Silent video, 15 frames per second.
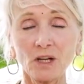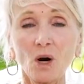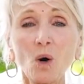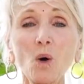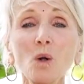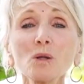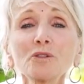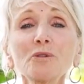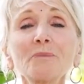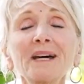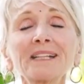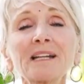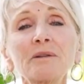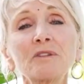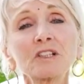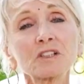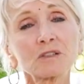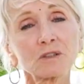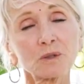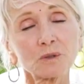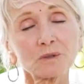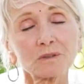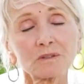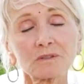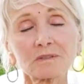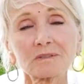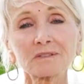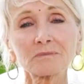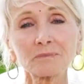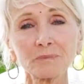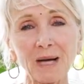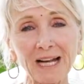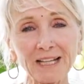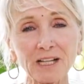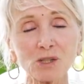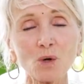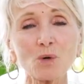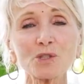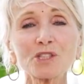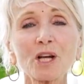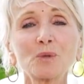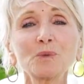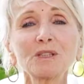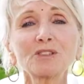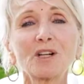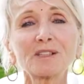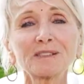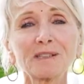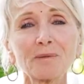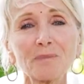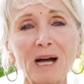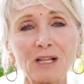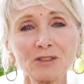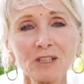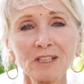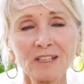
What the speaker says: all the mana Maya kosha we talked about.